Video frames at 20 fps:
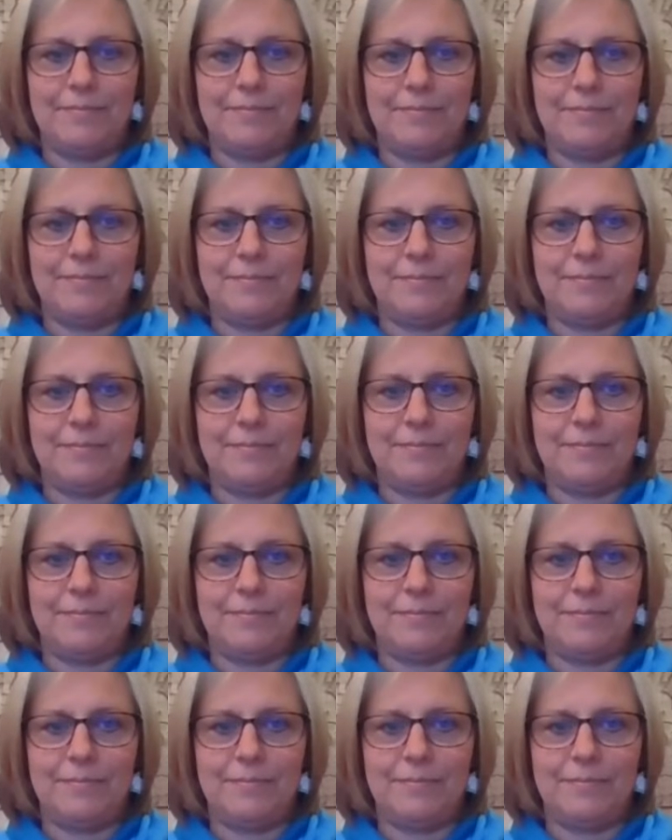
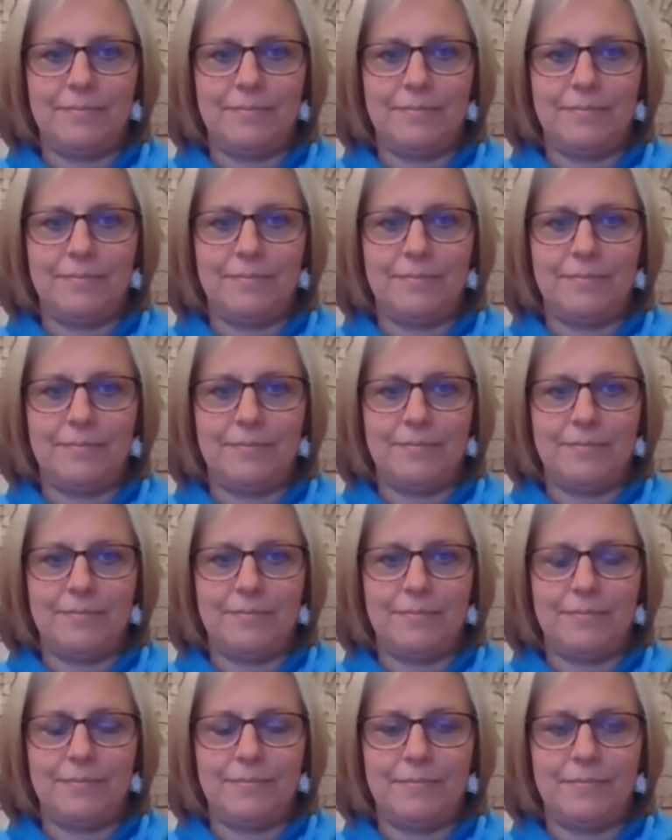
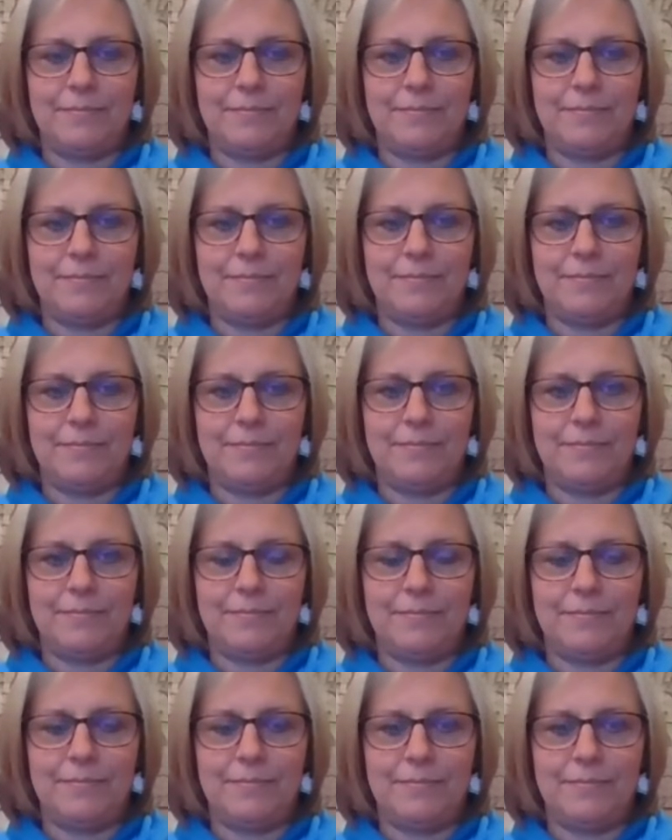
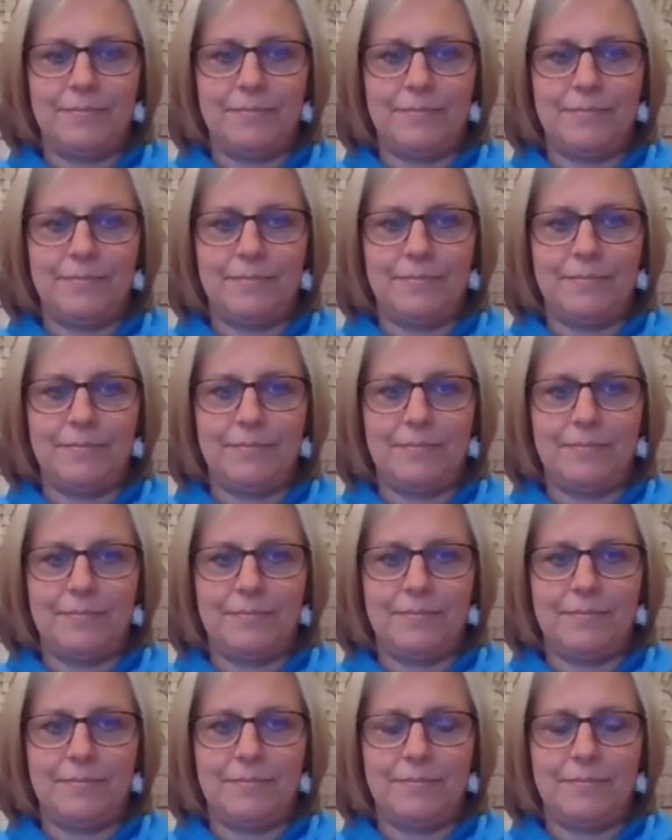
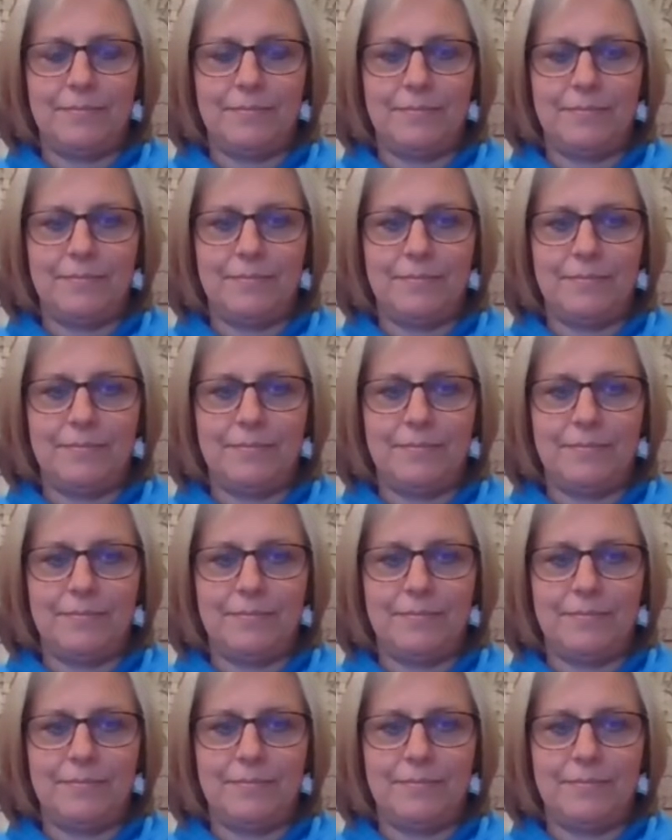(silent)